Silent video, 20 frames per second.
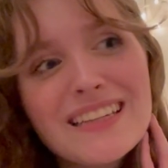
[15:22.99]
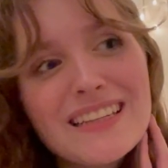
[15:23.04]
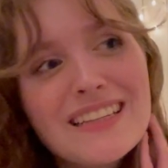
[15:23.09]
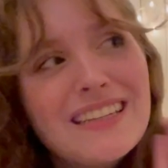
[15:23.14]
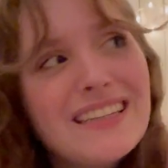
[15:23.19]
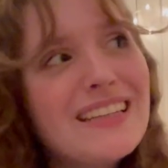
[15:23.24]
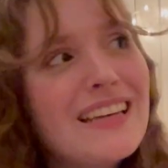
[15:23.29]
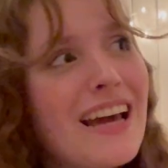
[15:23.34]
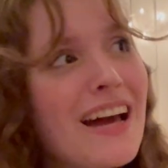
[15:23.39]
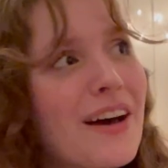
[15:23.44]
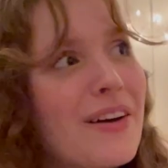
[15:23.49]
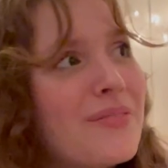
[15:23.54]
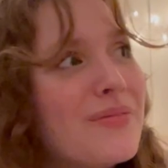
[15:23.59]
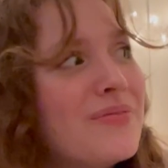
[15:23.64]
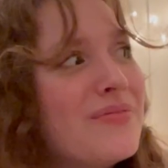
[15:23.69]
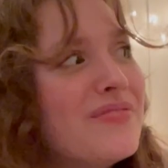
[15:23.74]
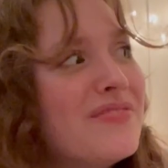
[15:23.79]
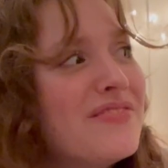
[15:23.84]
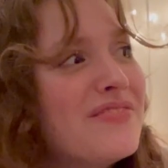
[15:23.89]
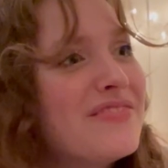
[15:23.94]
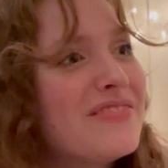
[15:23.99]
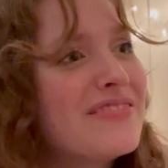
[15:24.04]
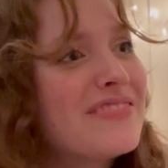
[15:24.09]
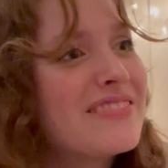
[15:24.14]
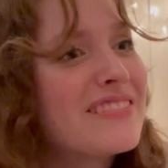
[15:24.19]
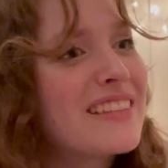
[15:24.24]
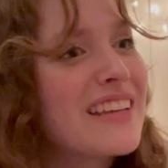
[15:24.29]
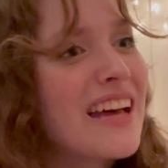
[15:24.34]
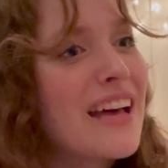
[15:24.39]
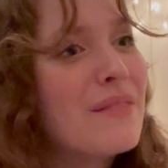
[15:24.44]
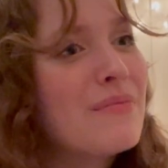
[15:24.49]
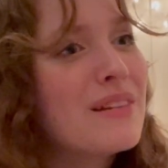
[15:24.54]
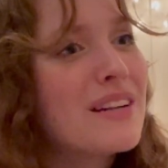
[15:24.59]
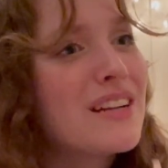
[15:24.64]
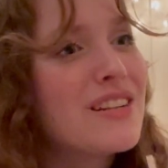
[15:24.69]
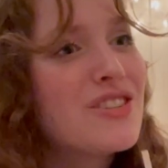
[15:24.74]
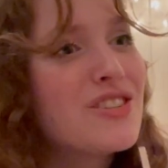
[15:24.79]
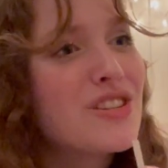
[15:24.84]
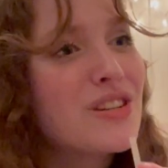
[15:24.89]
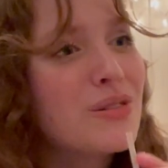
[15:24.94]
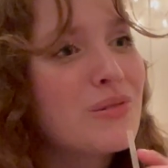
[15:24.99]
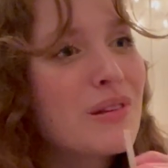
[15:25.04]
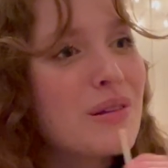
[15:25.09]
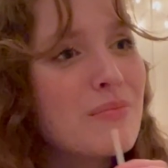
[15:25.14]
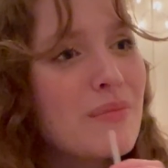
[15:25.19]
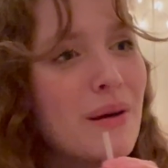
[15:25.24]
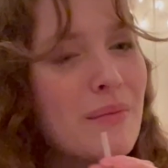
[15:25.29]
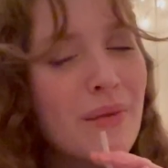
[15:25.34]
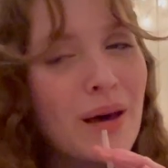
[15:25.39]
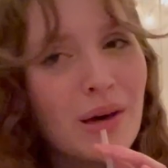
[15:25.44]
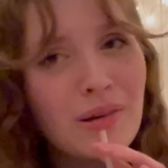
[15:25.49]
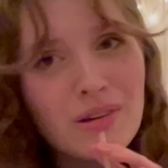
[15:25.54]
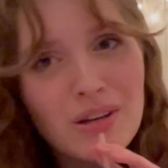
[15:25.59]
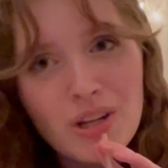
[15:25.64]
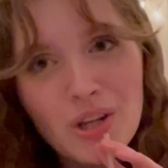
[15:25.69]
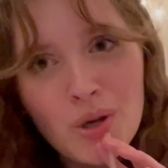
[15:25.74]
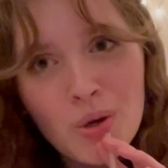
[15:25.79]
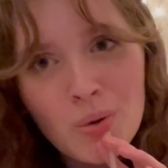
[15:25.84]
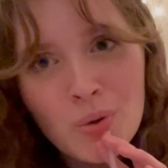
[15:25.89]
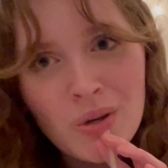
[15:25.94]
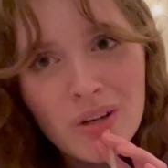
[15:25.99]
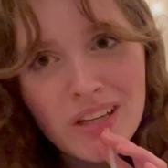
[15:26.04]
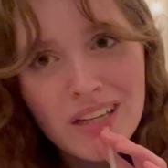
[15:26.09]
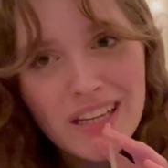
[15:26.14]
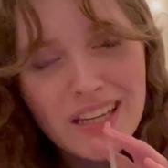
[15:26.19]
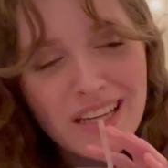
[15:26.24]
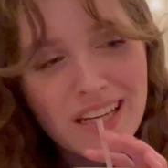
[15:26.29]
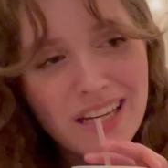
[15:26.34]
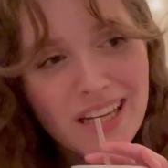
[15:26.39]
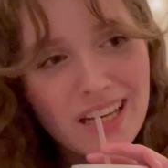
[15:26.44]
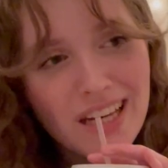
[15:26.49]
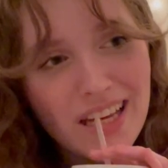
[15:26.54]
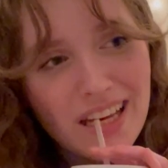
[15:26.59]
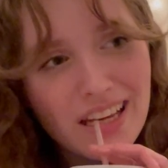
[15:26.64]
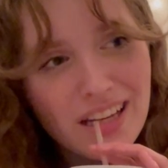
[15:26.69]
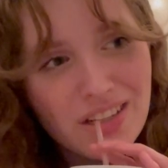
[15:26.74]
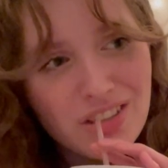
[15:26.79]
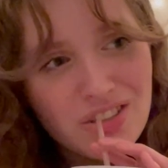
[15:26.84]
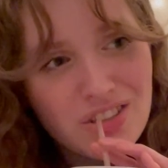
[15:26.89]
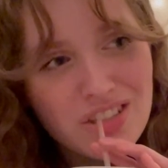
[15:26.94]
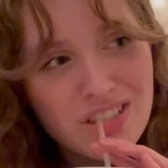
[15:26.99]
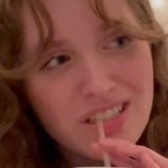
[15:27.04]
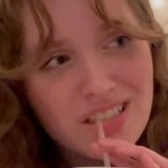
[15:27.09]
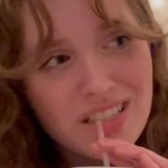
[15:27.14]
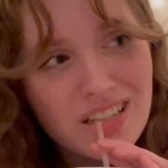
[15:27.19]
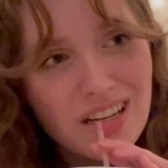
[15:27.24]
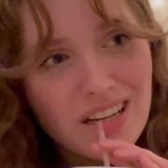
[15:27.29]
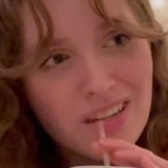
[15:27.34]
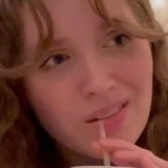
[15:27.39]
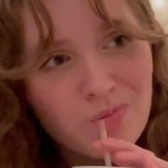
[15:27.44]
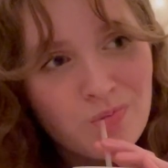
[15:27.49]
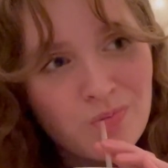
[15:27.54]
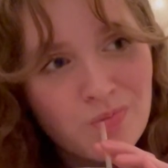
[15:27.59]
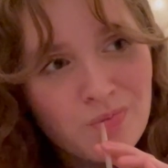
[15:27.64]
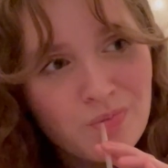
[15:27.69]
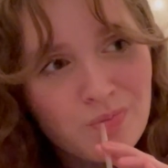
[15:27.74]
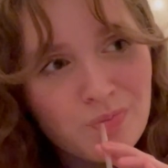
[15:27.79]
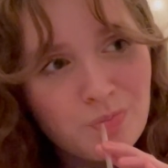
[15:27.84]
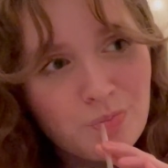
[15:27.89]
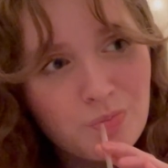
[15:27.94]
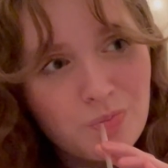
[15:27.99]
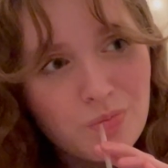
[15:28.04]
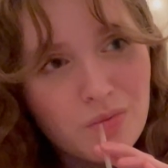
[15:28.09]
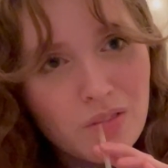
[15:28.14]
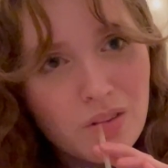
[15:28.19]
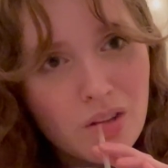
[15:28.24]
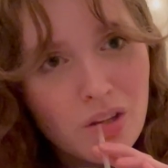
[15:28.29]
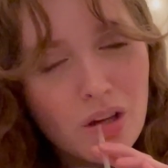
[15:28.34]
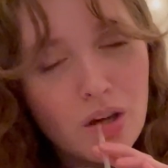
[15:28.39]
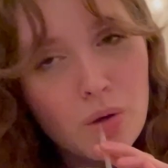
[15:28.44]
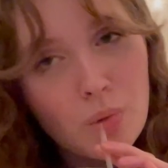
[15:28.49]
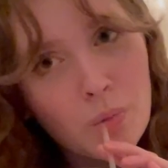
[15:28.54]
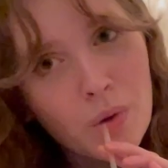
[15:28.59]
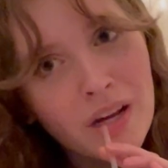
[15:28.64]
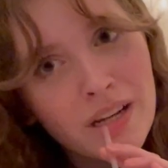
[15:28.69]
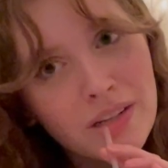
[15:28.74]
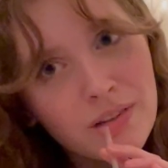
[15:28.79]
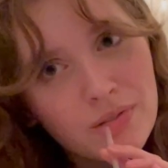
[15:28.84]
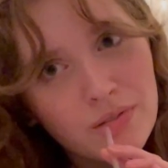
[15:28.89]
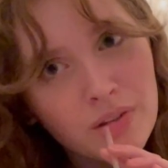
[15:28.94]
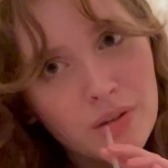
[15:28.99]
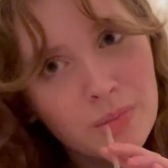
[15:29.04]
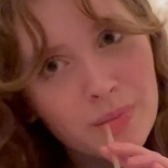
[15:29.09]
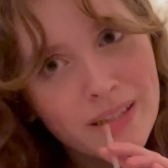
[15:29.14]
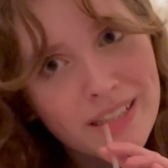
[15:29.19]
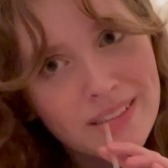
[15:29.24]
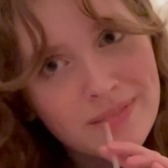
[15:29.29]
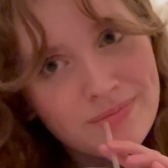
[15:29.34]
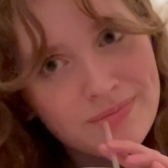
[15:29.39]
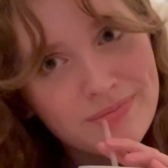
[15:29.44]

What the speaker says: yeah, I'm gonna chill with my Mountain Dew and just unwind for a bit.